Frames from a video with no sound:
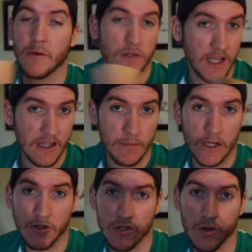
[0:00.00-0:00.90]
I would take them
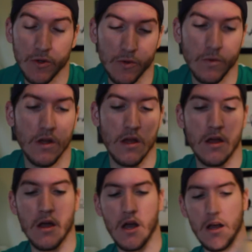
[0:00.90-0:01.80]
out and show you,
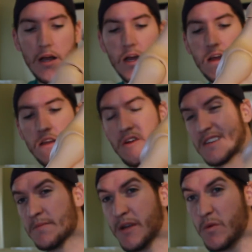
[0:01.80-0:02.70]
and I'll
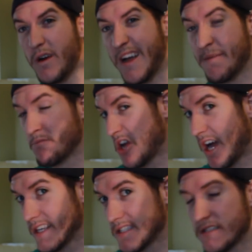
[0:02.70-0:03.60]
explain why I'm
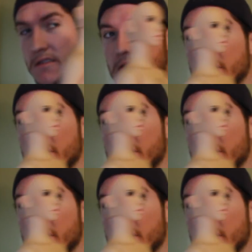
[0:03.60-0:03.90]
not